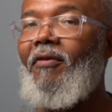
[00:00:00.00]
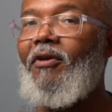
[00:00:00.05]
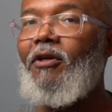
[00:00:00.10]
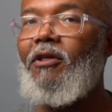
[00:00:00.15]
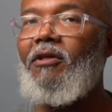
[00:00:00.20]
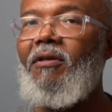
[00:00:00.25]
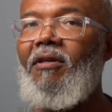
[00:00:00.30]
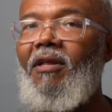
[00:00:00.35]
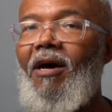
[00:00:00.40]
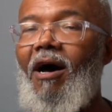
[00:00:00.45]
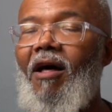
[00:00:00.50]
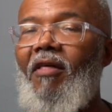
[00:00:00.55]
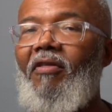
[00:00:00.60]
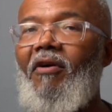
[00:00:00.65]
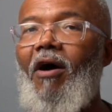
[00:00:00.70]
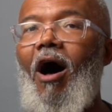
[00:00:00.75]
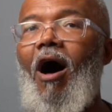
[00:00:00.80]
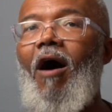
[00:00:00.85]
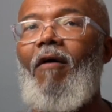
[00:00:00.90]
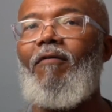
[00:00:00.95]
the other
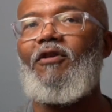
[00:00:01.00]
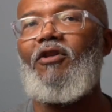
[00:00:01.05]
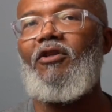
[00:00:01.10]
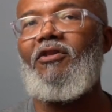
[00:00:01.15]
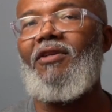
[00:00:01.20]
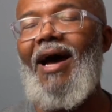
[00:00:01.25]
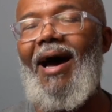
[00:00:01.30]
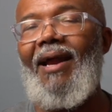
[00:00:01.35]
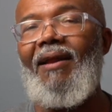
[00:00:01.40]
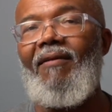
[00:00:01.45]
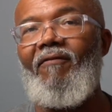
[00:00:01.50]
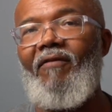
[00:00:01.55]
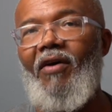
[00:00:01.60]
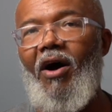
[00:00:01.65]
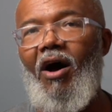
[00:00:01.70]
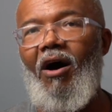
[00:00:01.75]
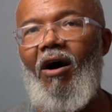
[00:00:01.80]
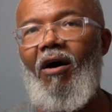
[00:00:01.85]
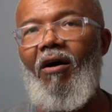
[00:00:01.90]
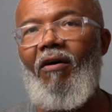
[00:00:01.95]
officers got
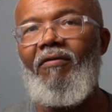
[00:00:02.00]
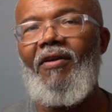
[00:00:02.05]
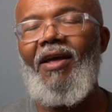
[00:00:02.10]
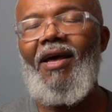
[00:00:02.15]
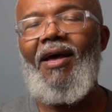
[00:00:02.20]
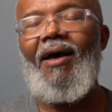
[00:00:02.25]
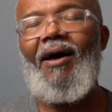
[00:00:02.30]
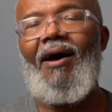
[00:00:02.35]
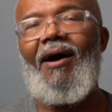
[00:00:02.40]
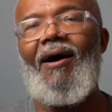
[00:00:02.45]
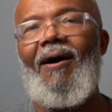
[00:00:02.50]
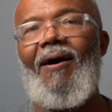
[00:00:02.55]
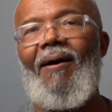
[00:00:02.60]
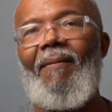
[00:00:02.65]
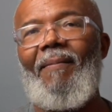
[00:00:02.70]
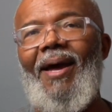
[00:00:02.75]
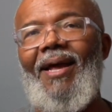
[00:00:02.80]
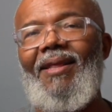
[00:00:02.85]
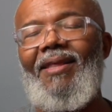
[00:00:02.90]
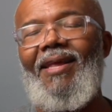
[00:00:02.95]
involved
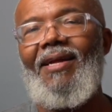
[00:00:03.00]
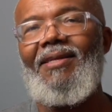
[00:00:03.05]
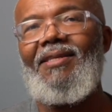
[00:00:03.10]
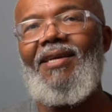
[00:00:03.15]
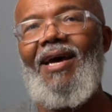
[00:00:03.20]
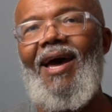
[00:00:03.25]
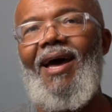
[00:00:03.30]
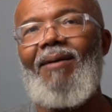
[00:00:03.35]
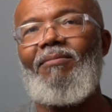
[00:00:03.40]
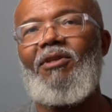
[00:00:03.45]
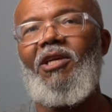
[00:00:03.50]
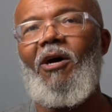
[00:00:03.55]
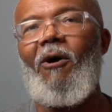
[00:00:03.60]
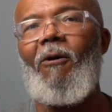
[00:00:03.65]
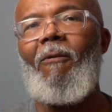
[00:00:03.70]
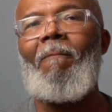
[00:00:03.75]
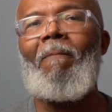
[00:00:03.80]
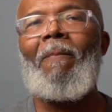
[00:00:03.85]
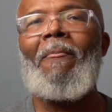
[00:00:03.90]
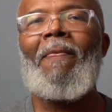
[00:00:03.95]
at that time.
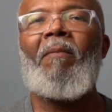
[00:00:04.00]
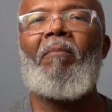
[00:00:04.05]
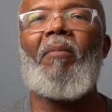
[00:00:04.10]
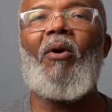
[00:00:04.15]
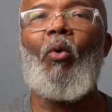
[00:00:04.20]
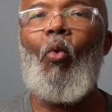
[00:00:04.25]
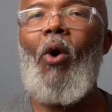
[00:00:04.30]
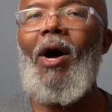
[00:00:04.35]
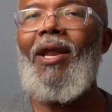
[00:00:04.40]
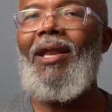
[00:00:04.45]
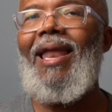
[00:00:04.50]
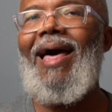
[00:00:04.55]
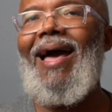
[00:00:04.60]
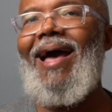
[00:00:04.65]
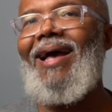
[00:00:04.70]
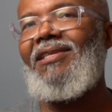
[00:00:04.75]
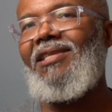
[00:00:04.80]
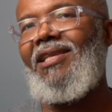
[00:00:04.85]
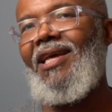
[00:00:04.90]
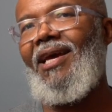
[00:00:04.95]
So, but one
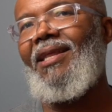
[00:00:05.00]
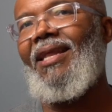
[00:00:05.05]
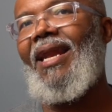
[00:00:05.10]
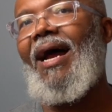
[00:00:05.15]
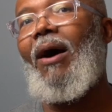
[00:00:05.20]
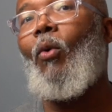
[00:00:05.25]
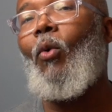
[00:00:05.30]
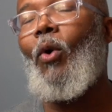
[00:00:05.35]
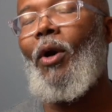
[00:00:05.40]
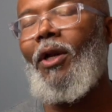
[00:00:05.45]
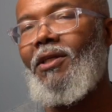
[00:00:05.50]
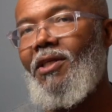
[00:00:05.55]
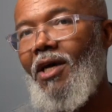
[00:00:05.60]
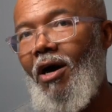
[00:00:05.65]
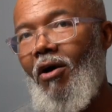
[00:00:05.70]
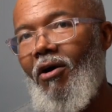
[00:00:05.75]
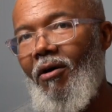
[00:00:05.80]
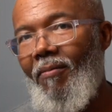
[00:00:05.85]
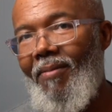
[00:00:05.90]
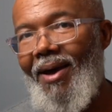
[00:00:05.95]
last thing that I want to
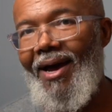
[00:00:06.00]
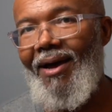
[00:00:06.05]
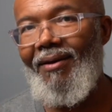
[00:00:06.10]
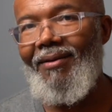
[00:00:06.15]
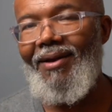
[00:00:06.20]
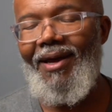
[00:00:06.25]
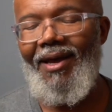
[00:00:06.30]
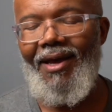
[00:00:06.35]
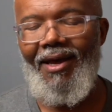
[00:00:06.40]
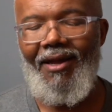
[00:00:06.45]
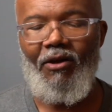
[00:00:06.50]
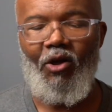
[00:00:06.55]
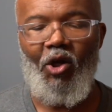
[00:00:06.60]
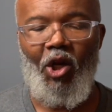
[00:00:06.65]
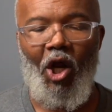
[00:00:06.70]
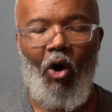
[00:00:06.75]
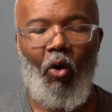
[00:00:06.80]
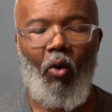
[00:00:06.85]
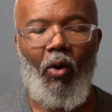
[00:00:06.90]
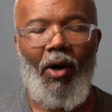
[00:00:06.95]
talk about, and, you
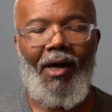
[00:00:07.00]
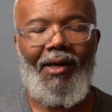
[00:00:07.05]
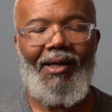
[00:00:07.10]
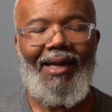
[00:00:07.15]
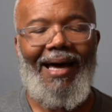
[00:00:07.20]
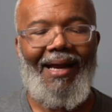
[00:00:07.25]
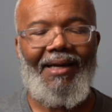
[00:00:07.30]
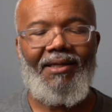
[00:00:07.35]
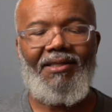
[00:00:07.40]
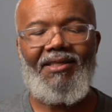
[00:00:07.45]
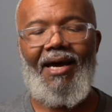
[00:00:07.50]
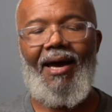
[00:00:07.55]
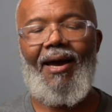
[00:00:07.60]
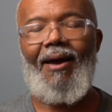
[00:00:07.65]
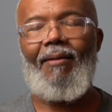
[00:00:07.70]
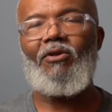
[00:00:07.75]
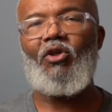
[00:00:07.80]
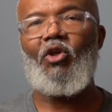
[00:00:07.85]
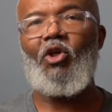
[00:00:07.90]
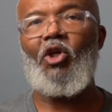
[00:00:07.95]
know, a lot of
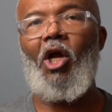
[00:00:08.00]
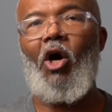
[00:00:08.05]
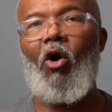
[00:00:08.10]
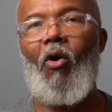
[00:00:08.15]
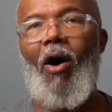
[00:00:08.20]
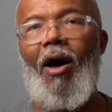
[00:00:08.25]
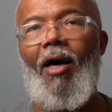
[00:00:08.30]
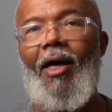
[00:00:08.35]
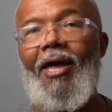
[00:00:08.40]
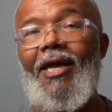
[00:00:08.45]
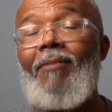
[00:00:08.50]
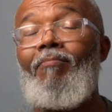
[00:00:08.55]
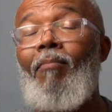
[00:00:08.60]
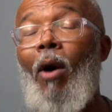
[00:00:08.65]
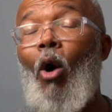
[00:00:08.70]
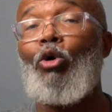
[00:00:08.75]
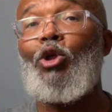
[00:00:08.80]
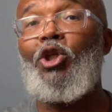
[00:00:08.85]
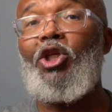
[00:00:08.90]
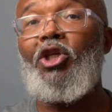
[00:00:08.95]
times, you know,
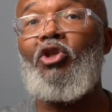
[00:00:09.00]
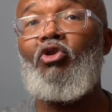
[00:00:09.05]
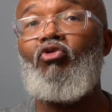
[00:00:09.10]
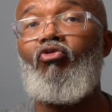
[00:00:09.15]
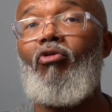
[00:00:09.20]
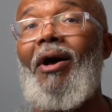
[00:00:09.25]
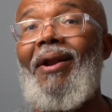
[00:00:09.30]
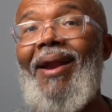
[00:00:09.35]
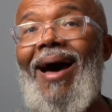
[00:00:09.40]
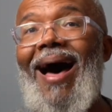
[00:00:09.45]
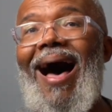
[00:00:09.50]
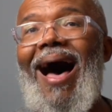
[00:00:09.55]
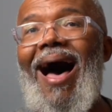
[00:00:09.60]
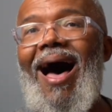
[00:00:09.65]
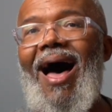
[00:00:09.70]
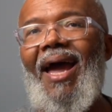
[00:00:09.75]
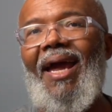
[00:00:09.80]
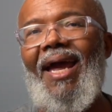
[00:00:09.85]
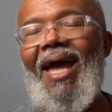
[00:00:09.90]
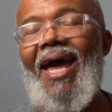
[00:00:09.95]
emotions run
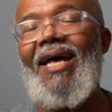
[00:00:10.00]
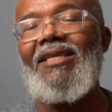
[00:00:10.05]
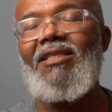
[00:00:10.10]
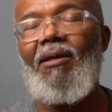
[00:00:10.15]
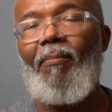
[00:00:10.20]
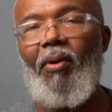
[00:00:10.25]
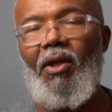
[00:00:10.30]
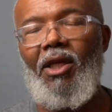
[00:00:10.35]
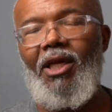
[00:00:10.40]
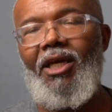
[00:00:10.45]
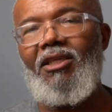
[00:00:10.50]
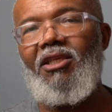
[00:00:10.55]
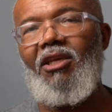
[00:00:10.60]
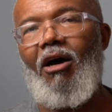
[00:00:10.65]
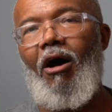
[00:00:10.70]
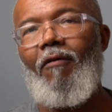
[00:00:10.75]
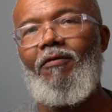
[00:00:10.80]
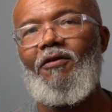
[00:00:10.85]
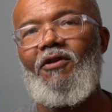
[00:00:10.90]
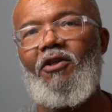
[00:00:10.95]
high as a police
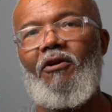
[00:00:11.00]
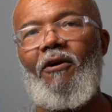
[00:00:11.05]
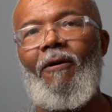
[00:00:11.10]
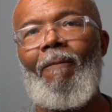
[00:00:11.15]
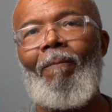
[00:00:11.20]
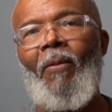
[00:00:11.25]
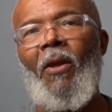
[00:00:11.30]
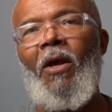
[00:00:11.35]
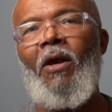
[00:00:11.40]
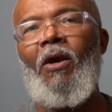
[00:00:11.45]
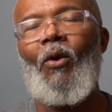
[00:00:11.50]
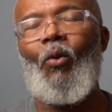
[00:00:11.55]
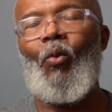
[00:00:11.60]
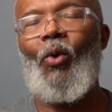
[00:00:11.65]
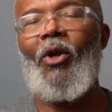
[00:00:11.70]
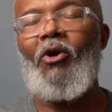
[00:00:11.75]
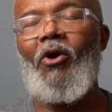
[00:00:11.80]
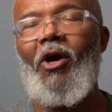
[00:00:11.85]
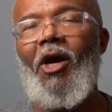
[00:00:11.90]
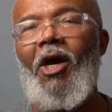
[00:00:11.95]
officer.
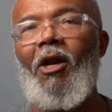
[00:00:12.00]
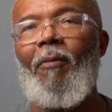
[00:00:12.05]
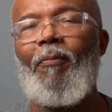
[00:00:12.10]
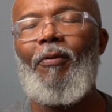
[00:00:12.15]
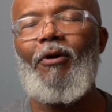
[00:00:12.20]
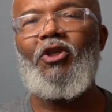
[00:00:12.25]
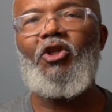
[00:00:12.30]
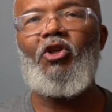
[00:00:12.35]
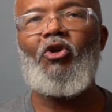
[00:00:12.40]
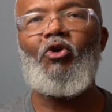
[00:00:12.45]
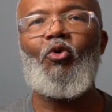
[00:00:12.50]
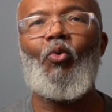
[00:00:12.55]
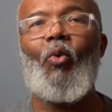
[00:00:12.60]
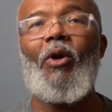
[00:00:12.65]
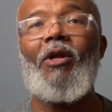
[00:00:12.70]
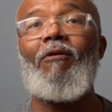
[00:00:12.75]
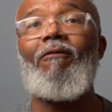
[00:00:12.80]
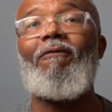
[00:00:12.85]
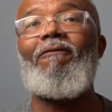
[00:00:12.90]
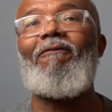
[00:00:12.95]
When you're in a pursuit,
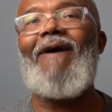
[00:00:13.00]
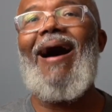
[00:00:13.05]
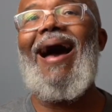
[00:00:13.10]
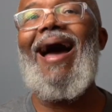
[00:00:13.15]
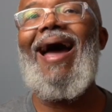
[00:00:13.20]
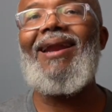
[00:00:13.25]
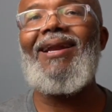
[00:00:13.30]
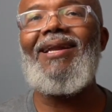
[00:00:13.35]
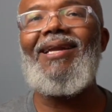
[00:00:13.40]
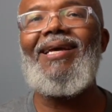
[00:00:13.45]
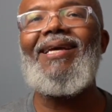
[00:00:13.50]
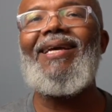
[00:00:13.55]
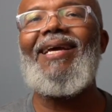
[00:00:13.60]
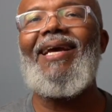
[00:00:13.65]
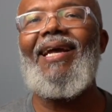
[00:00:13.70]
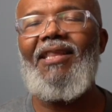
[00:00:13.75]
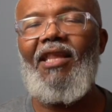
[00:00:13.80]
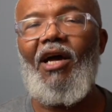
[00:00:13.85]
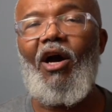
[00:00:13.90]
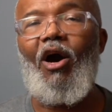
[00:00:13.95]
when you finally
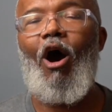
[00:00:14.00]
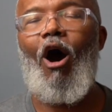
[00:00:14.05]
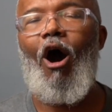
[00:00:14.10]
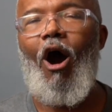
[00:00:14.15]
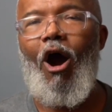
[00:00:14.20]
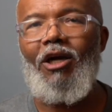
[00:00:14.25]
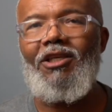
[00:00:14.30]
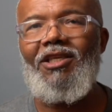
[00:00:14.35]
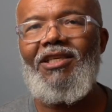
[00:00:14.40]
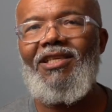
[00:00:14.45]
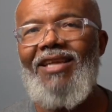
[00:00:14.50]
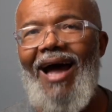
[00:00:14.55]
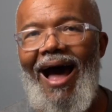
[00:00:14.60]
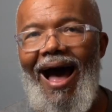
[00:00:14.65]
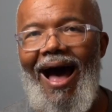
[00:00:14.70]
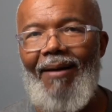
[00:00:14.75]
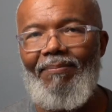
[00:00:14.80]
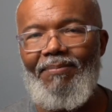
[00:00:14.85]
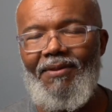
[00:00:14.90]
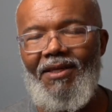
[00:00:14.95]
get the car
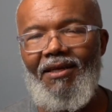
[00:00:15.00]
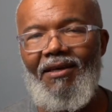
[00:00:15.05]
stopped,